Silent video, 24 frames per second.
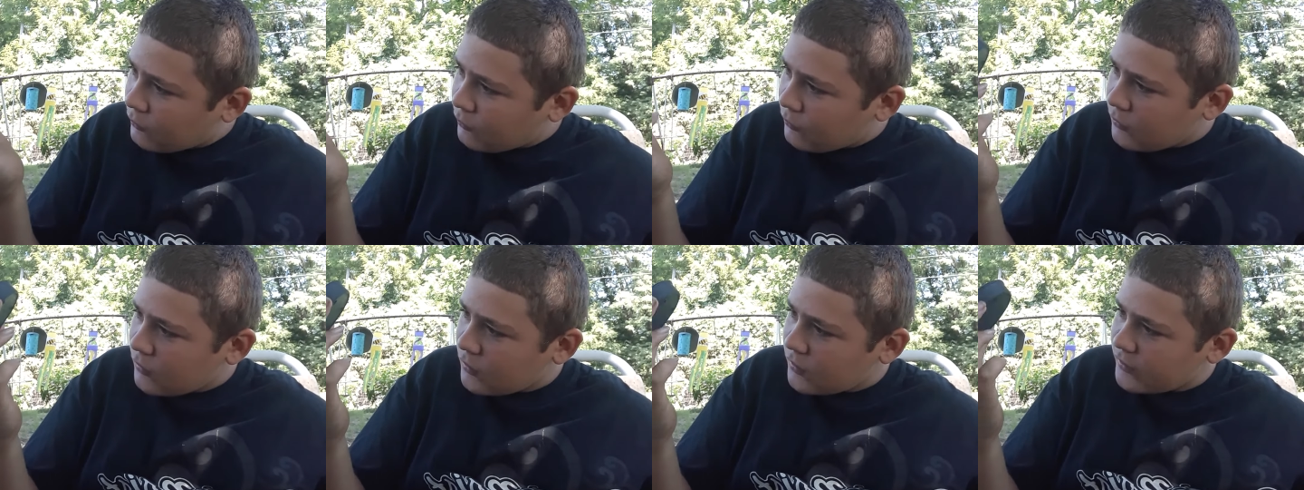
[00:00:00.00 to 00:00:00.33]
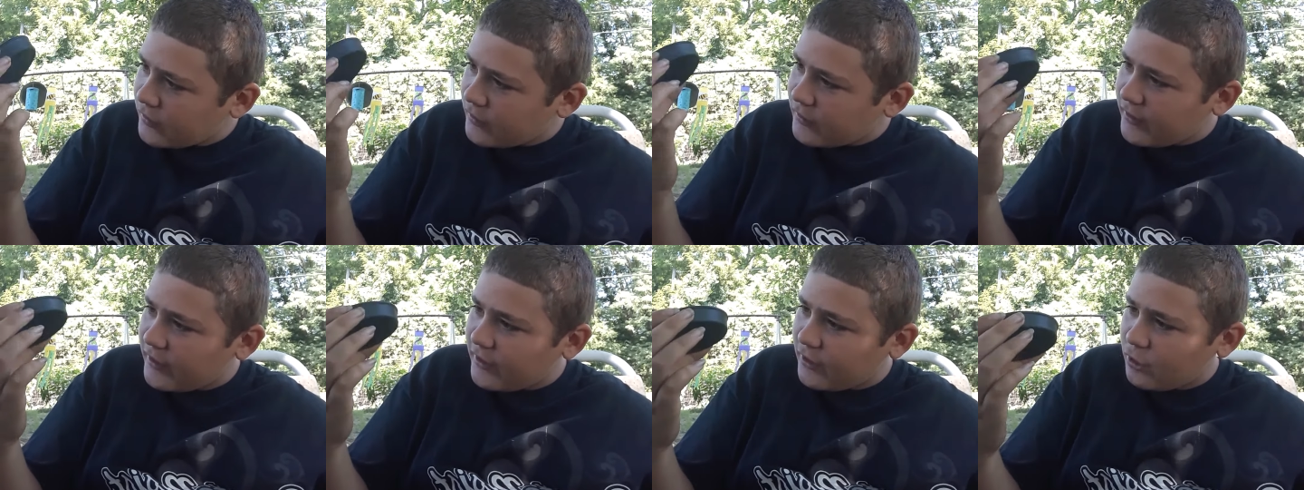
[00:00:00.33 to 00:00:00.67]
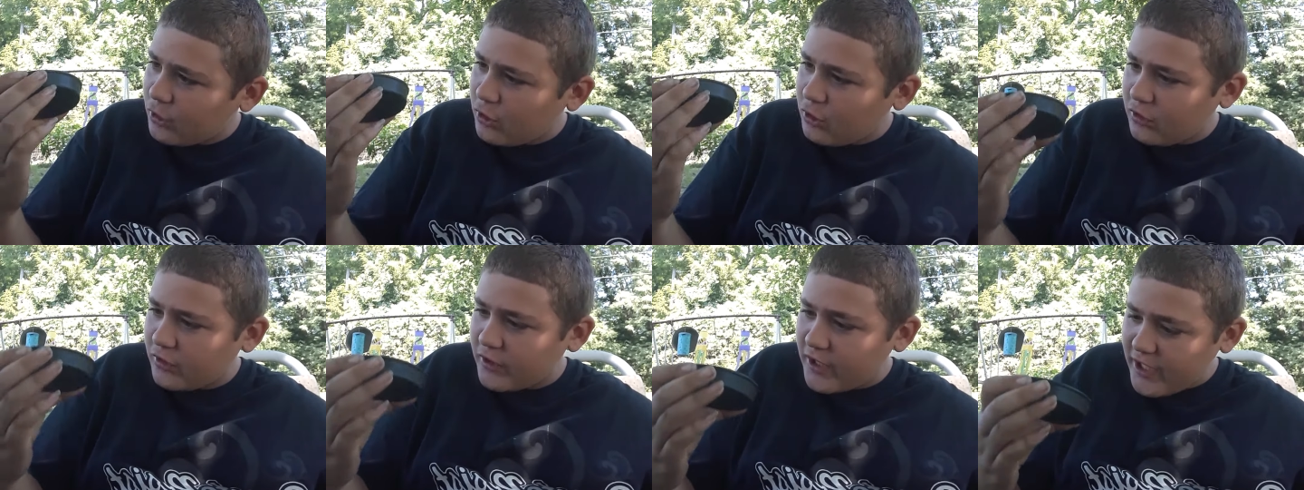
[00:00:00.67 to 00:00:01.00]
What in these
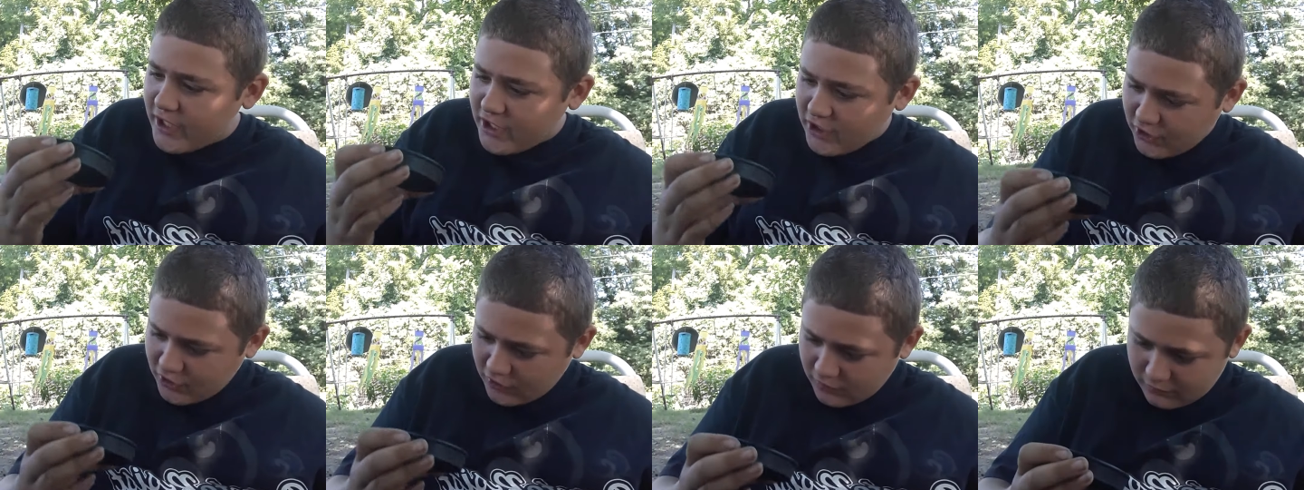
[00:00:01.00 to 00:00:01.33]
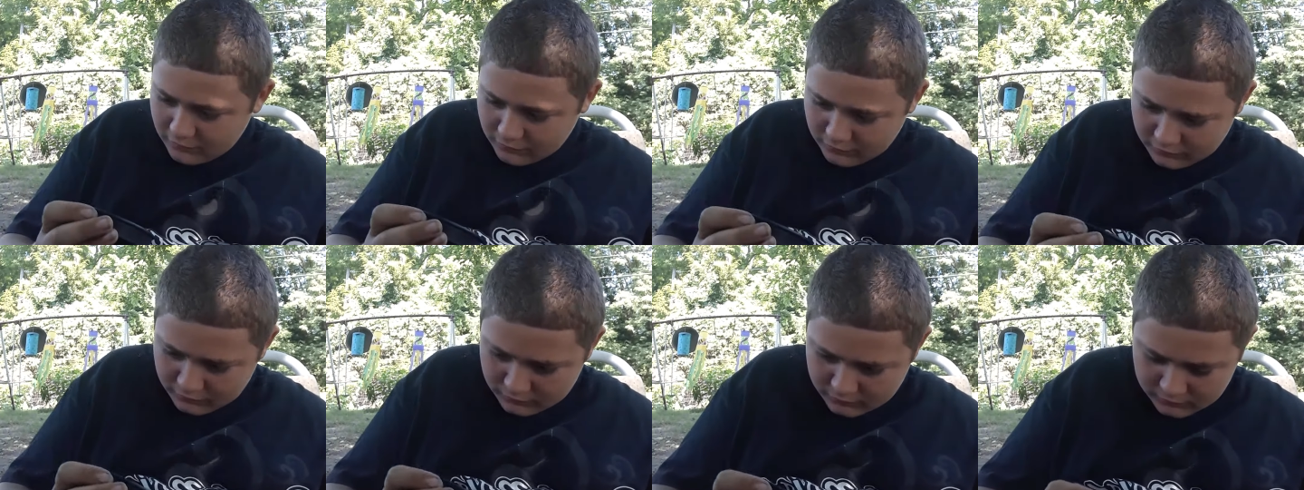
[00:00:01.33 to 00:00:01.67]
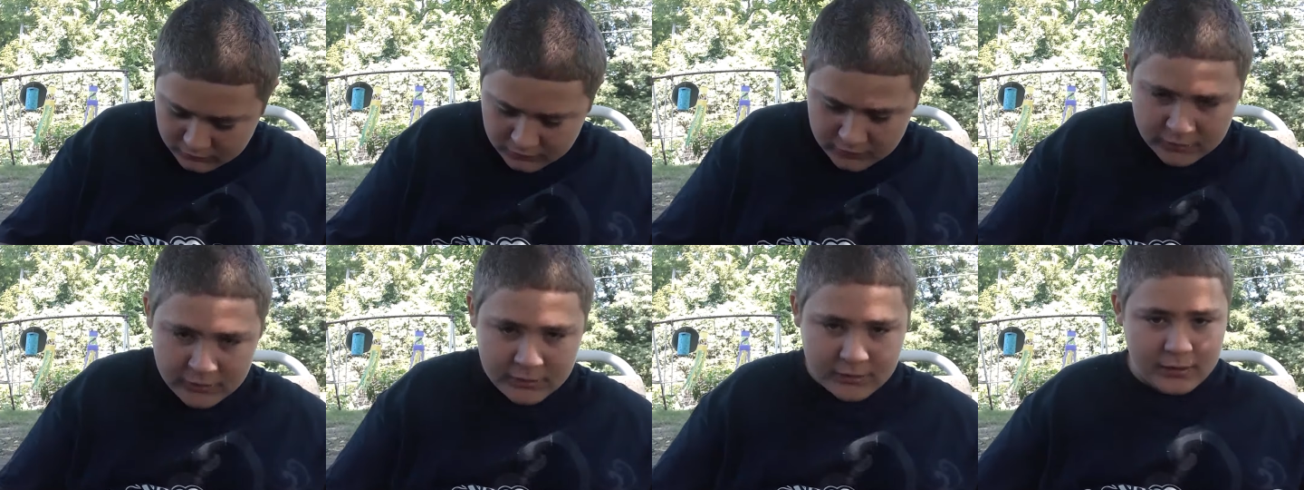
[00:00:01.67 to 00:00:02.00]
harnation?
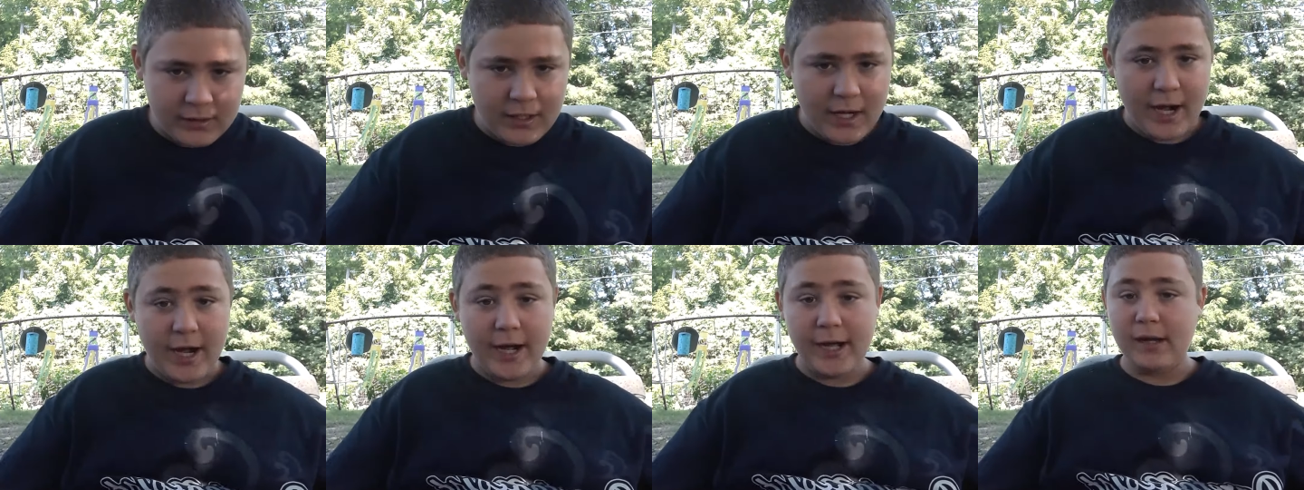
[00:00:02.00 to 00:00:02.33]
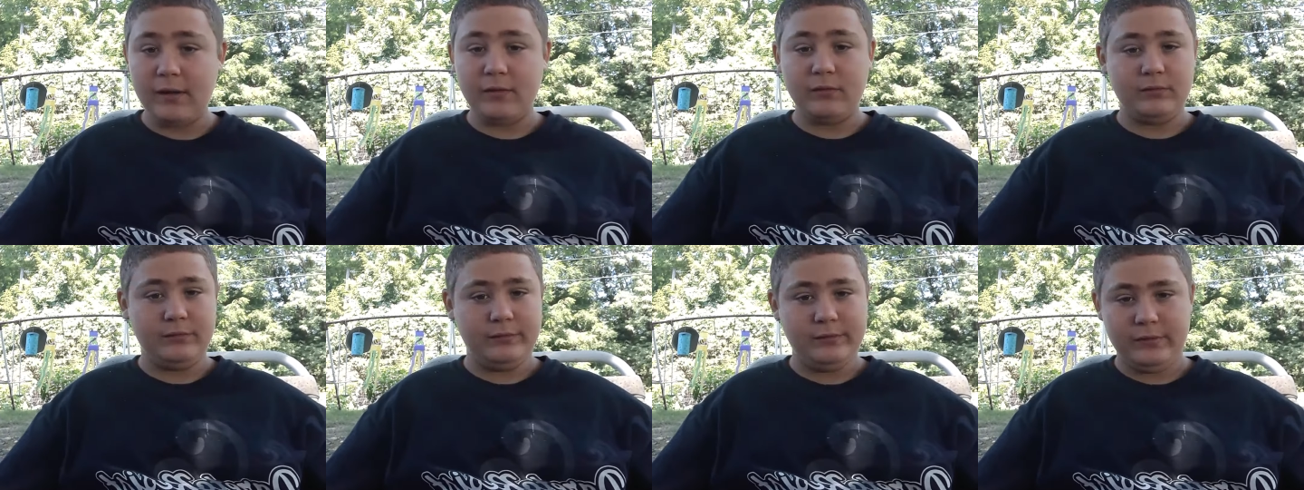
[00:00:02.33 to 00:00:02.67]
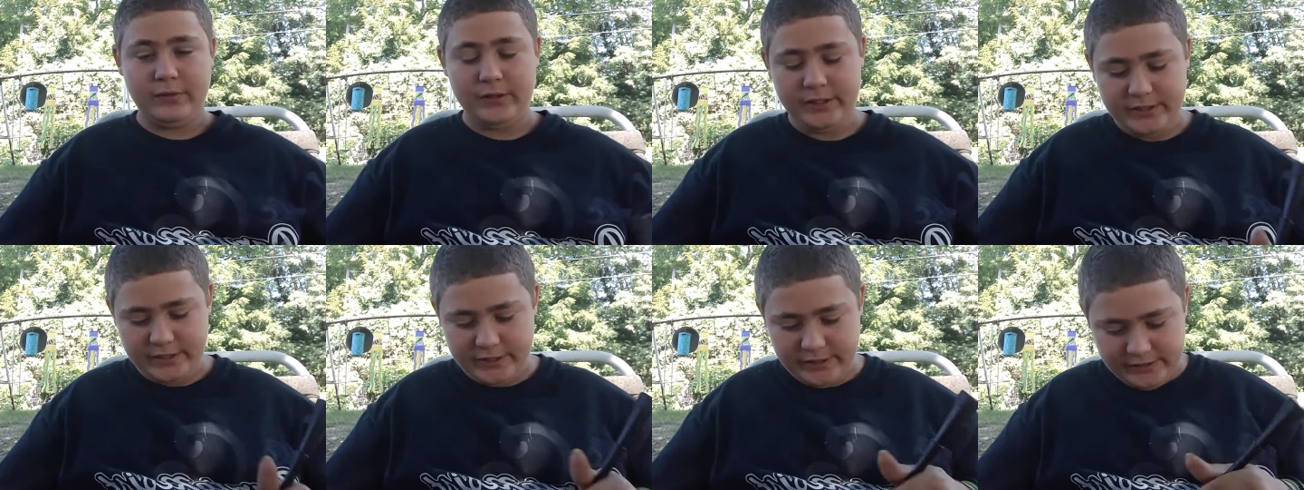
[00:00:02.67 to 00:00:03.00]
I have
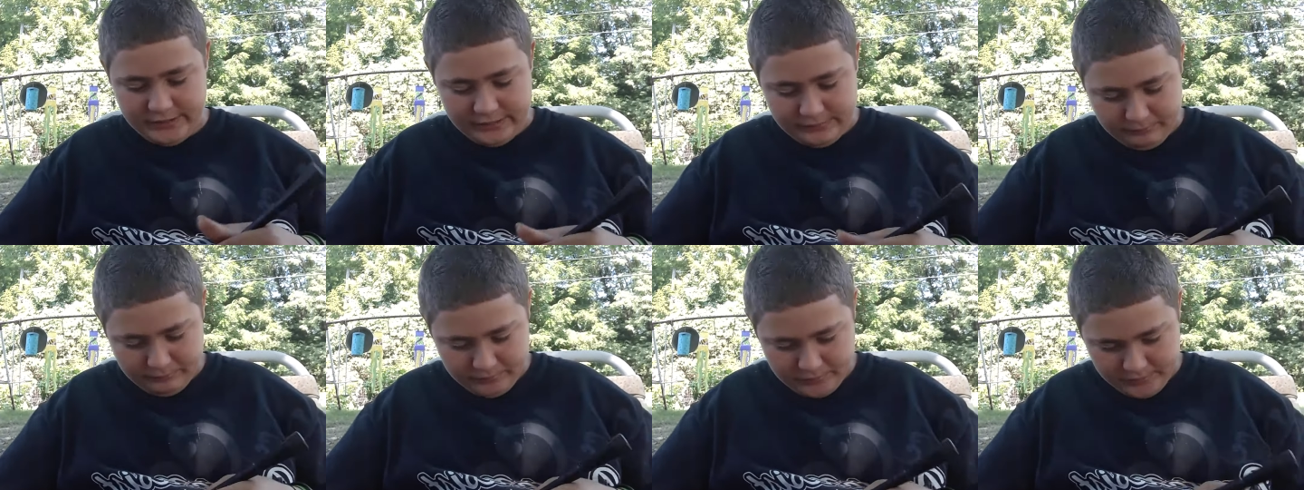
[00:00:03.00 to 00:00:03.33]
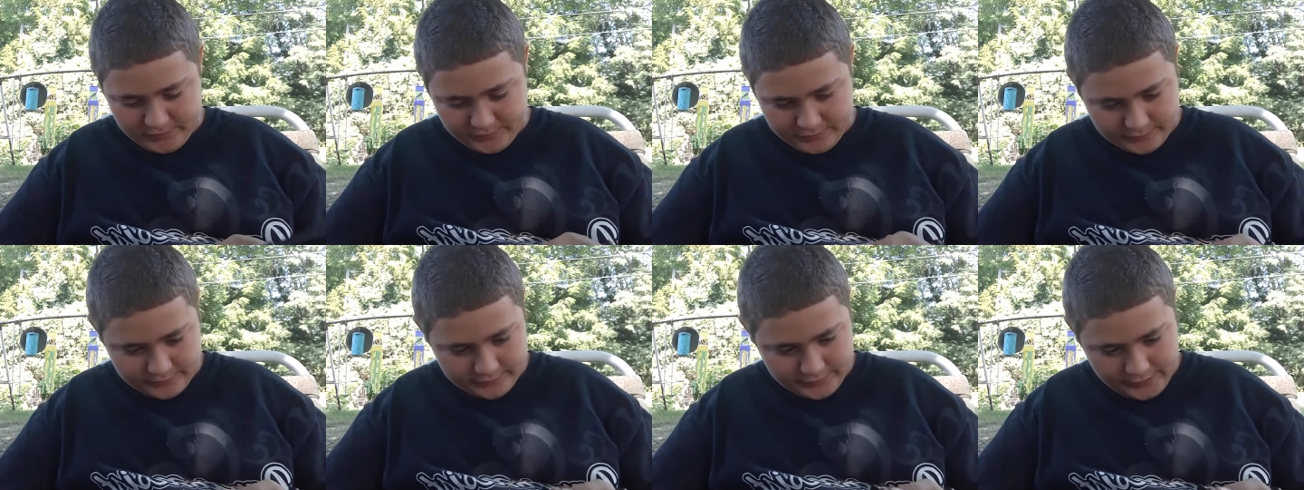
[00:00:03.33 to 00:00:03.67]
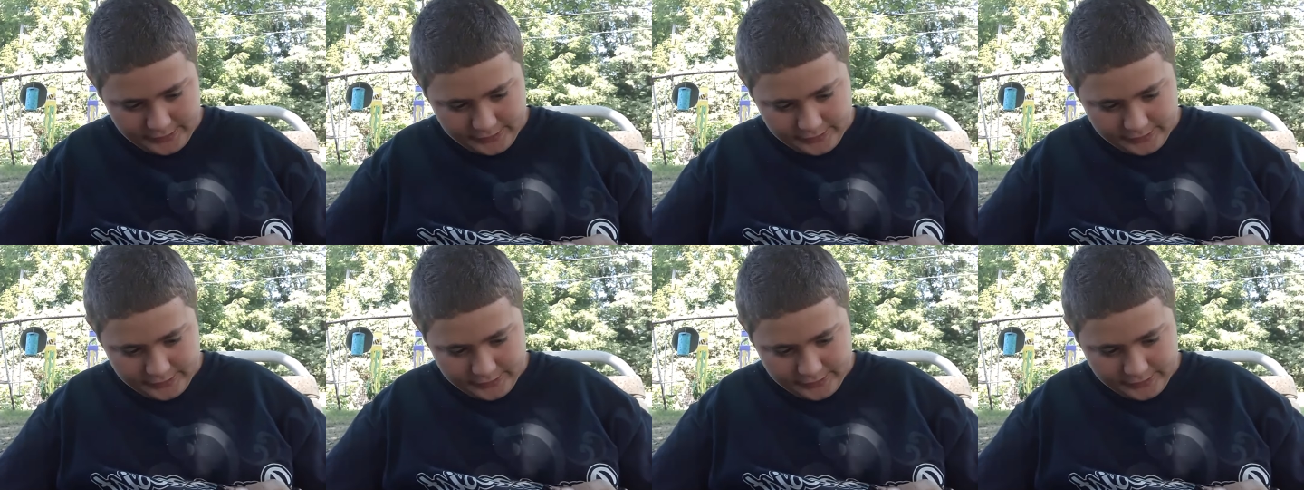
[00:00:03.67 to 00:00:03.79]
no idea, but